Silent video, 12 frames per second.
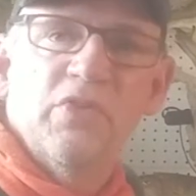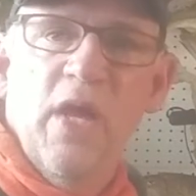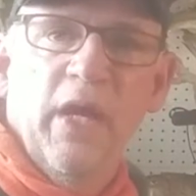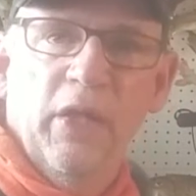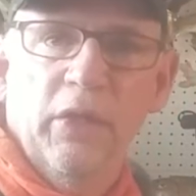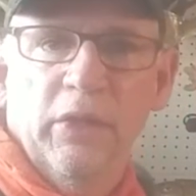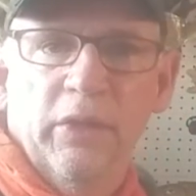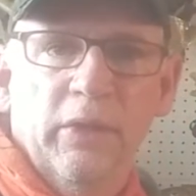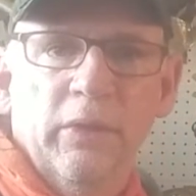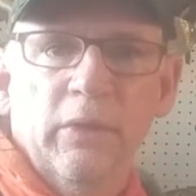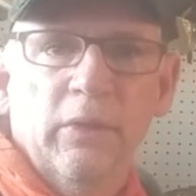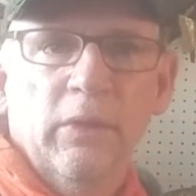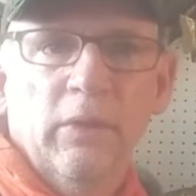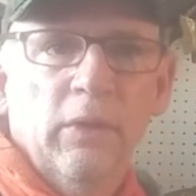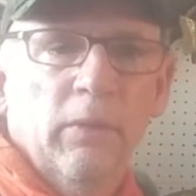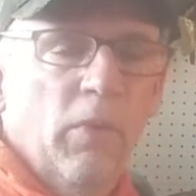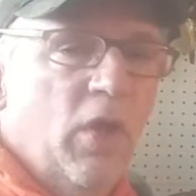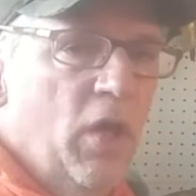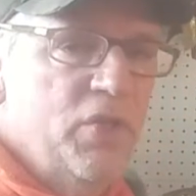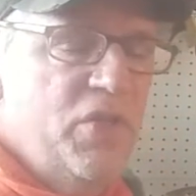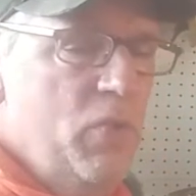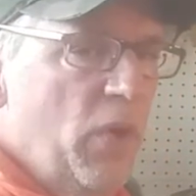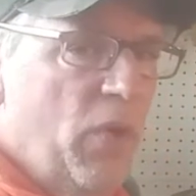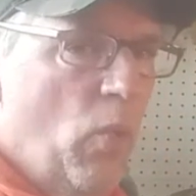that good. Because you
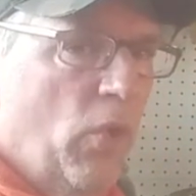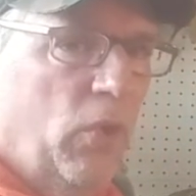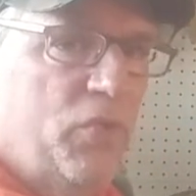win a world